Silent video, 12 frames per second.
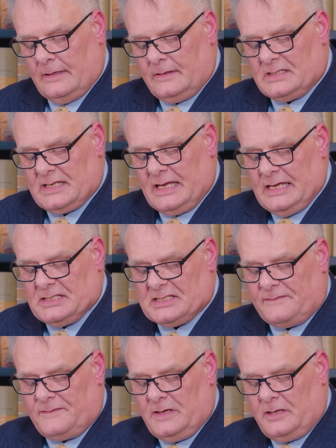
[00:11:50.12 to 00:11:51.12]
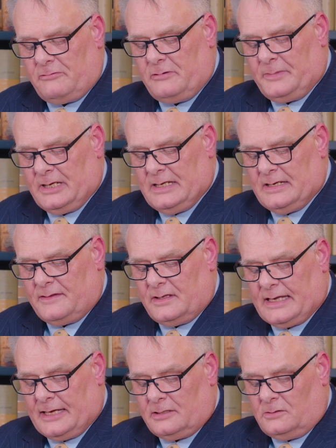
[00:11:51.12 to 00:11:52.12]
This case is a further reminder that
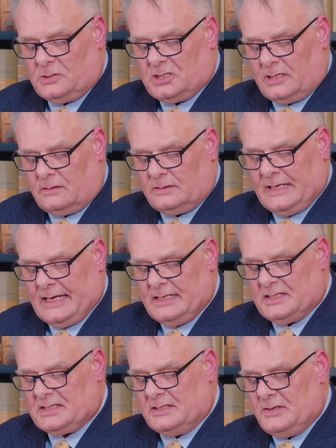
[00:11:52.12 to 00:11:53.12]
adult child cases are